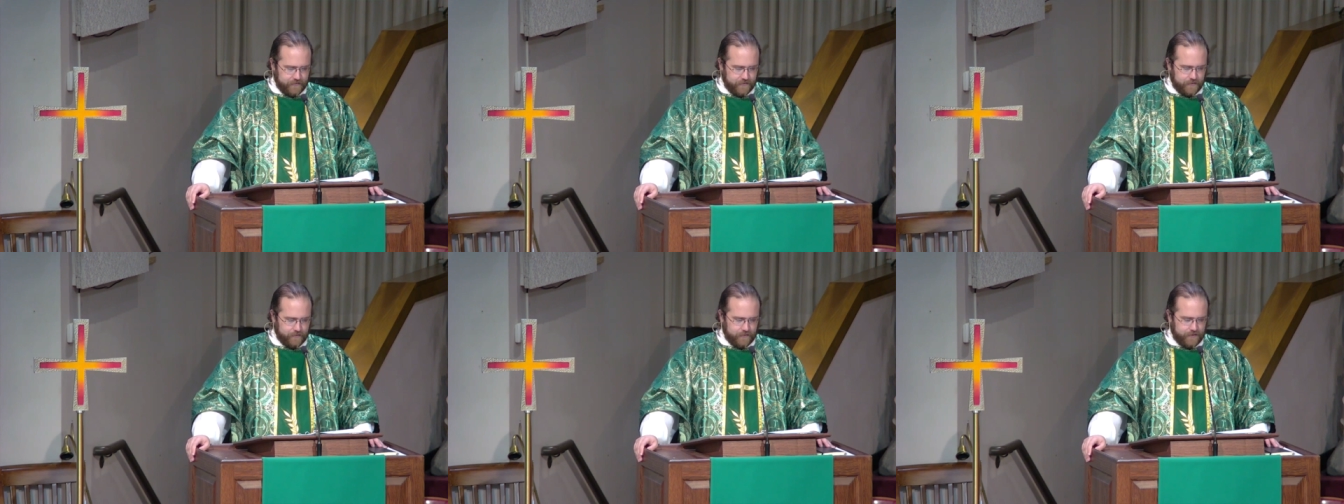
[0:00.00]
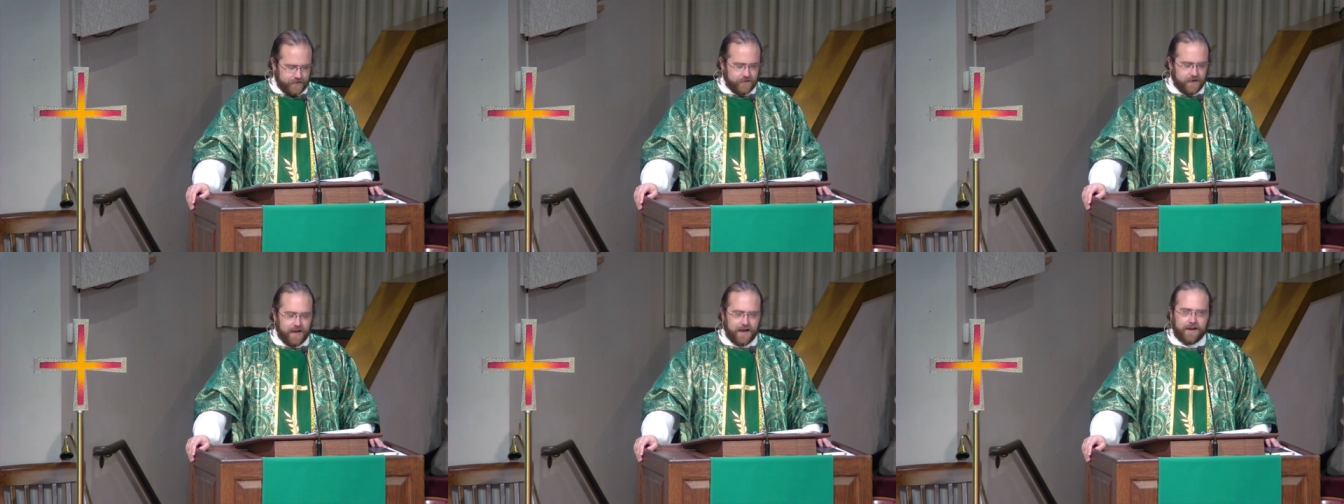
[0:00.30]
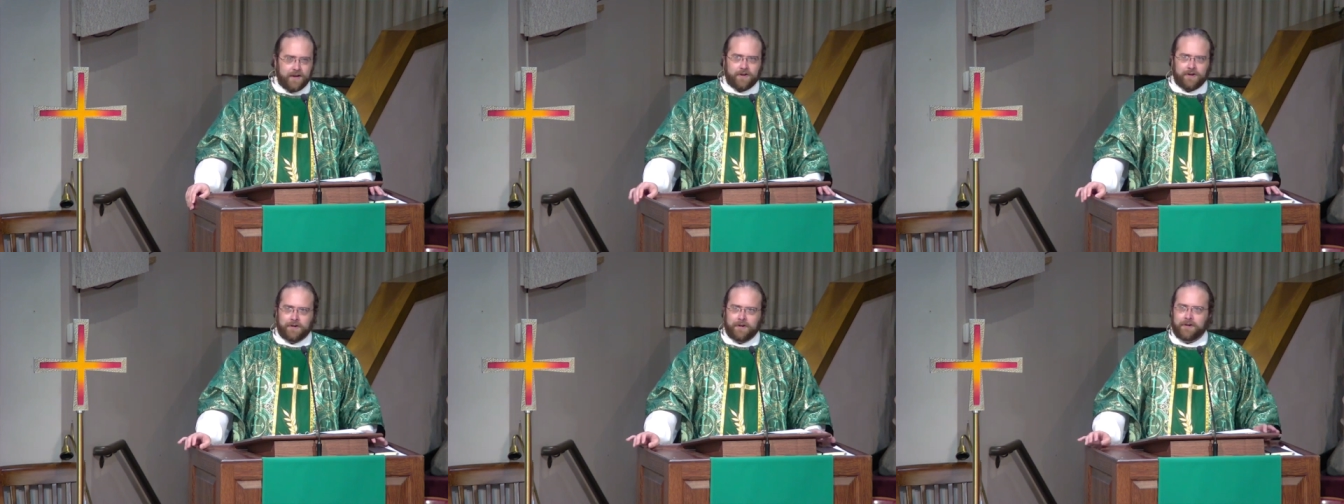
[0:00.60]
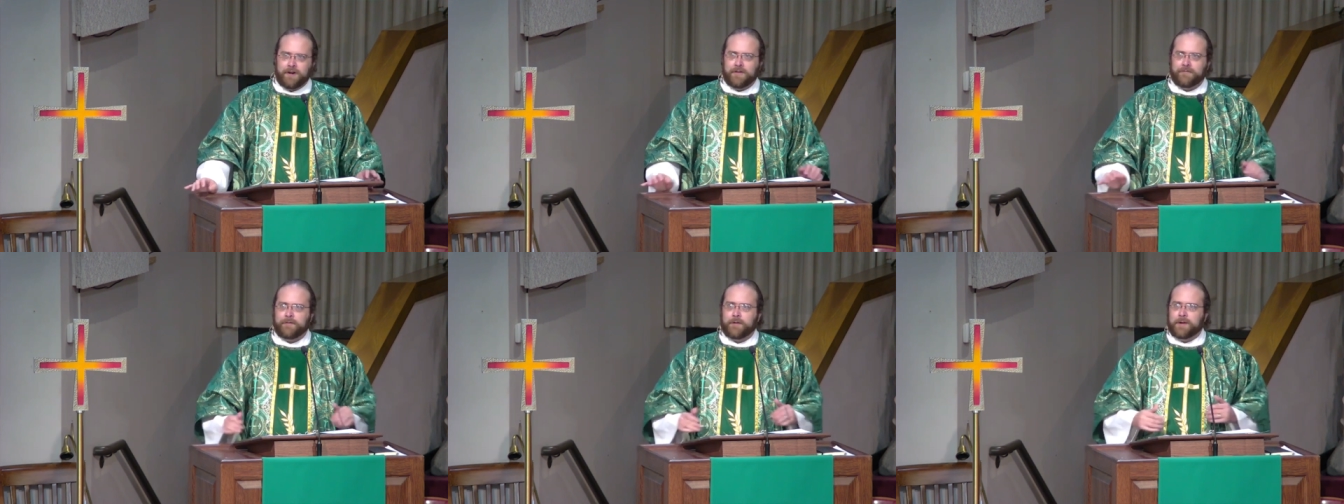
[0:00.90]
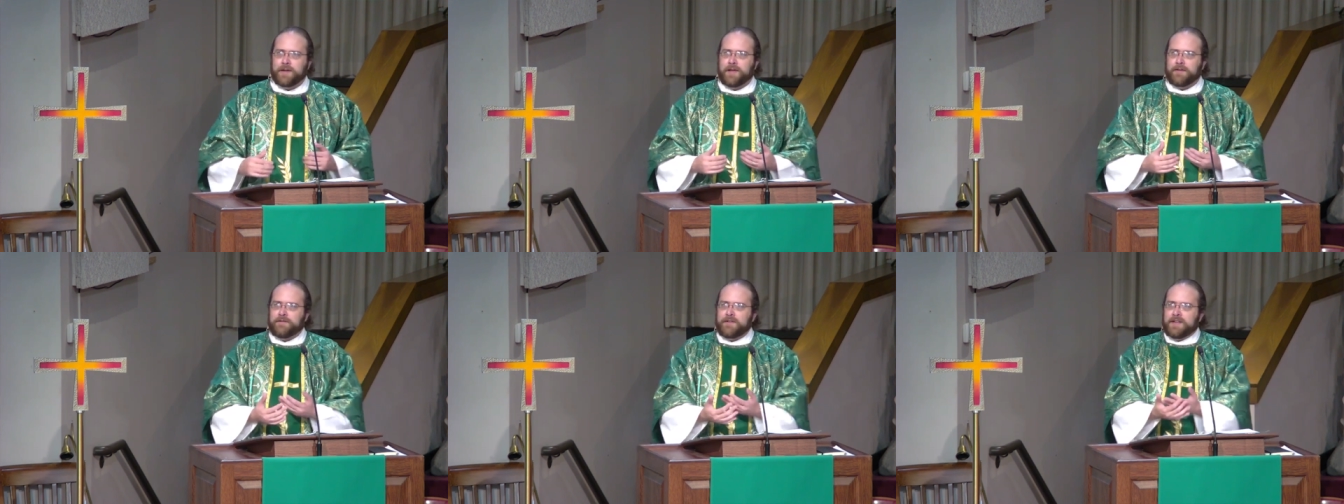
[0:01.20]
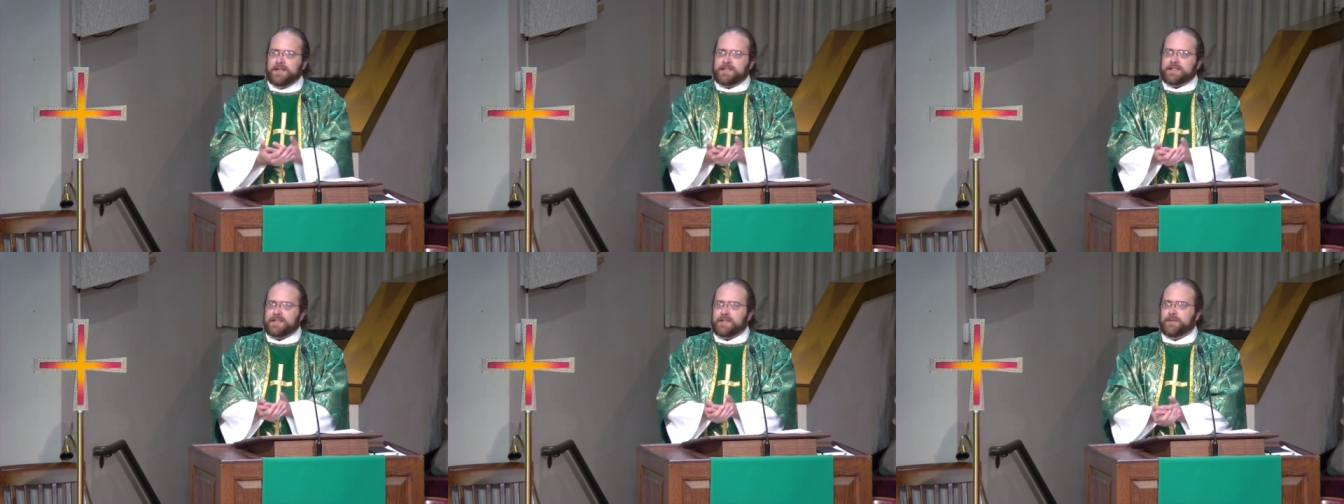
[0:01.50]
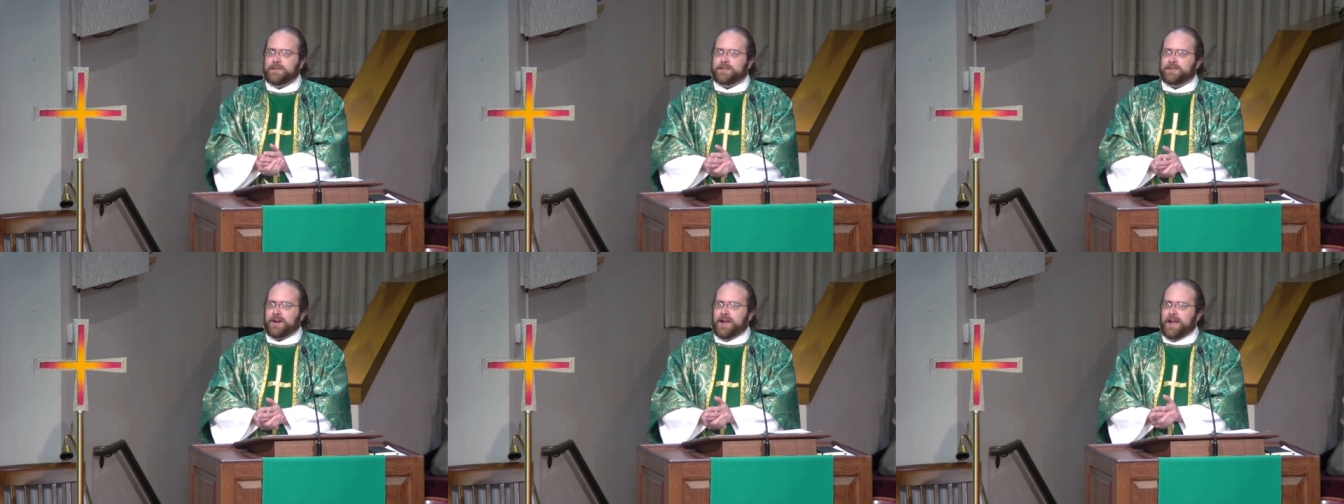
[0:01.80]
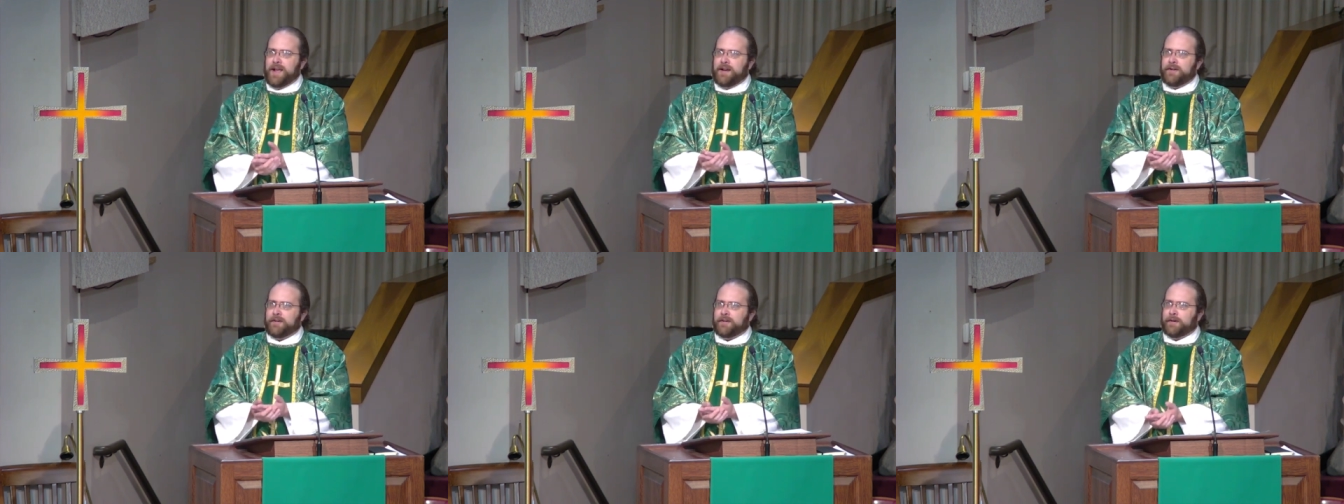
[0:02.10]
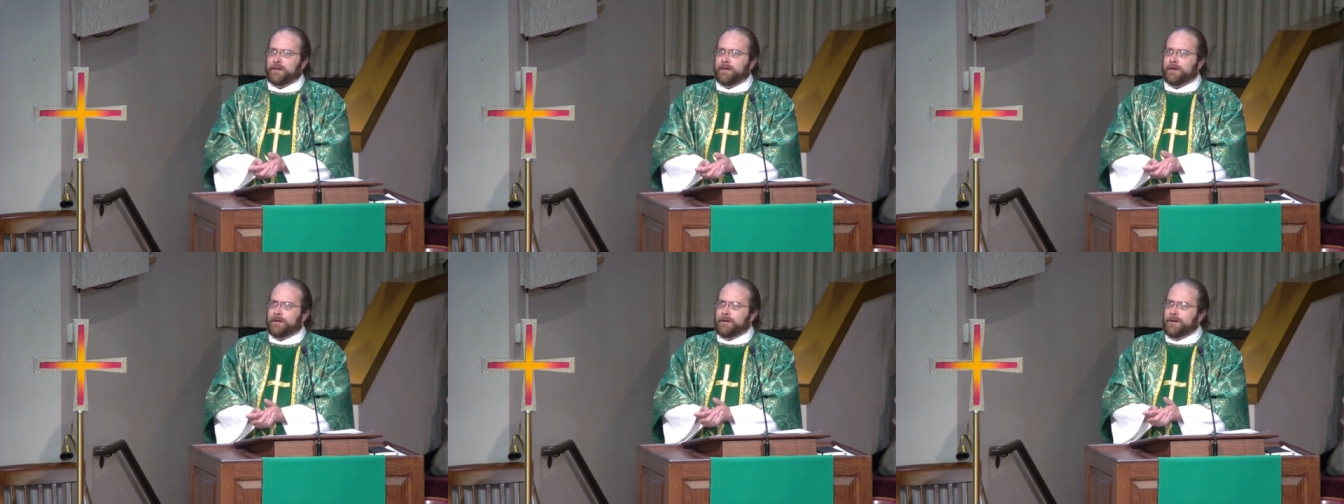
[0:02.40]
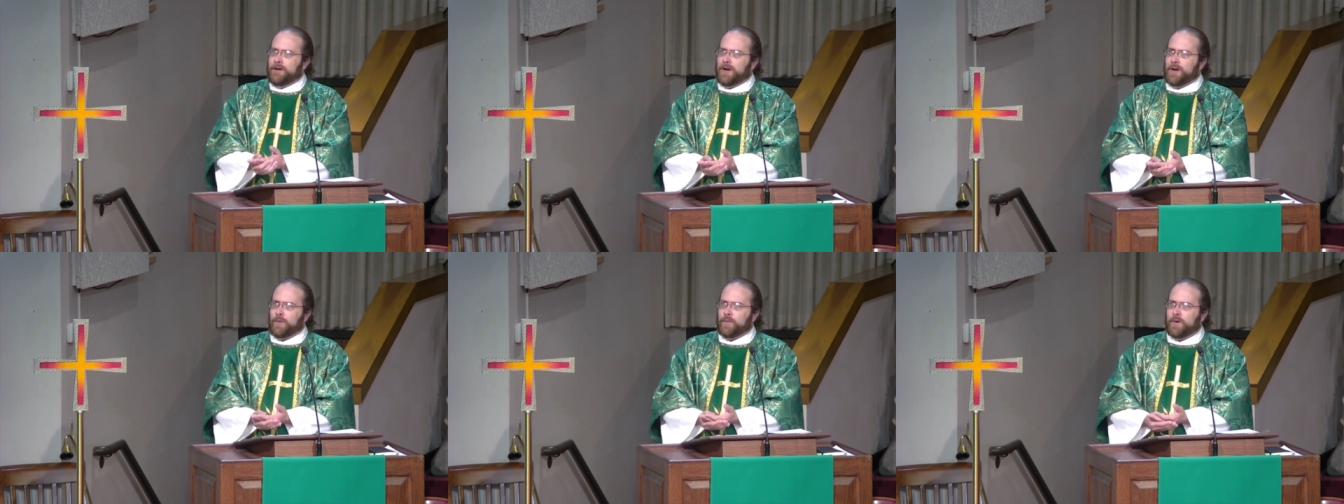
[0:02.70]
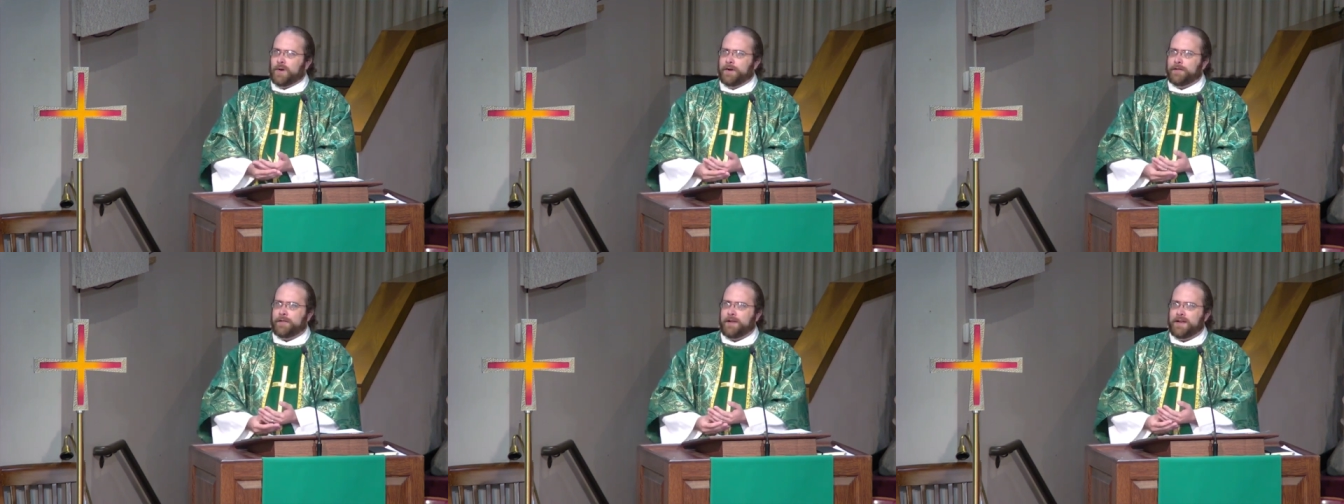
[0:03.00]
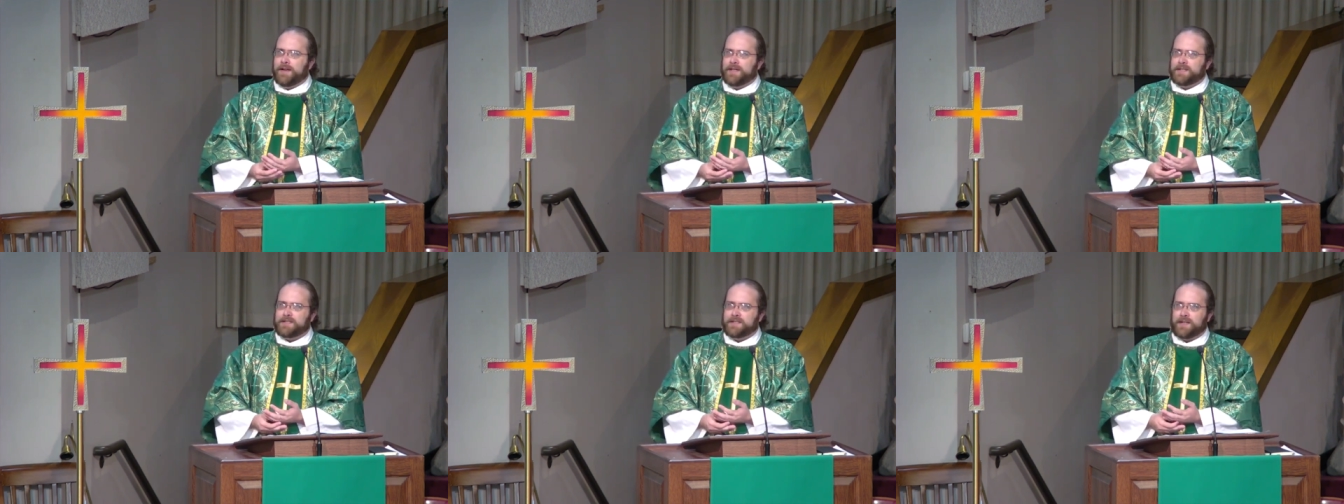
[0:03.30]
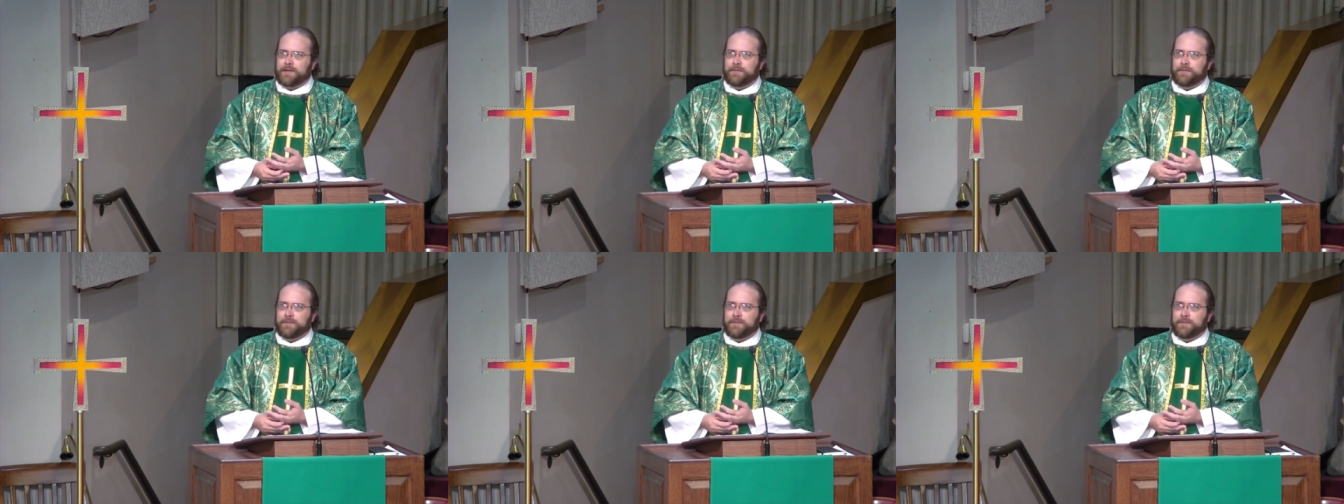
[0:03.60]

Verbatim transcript: We try and earn our forgiveness, and we try and earn our worthiness,